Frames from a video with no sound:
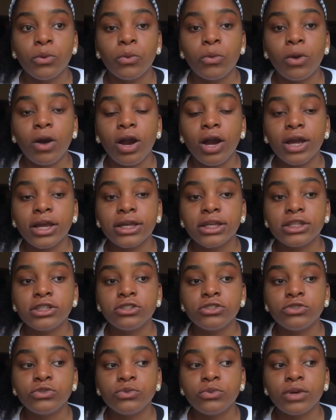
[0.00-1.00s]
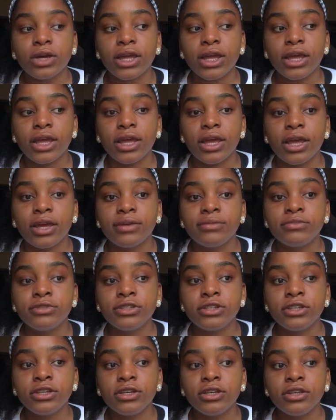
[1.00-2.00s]
walk into a
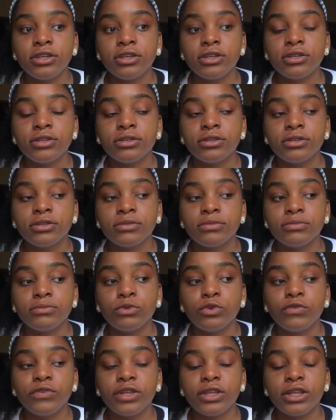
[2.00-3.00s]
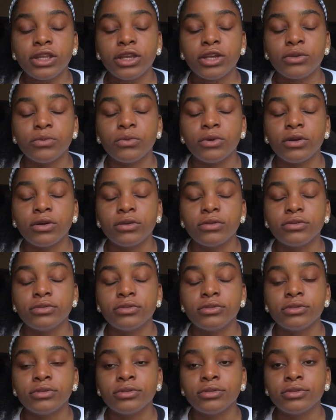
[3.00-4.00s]
empty movie theater. Well,
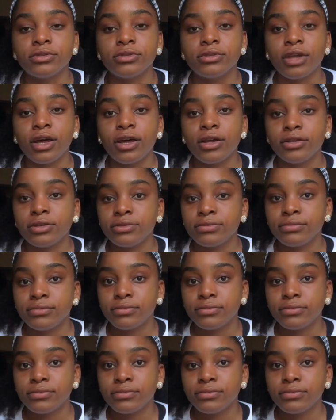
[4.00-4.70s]
not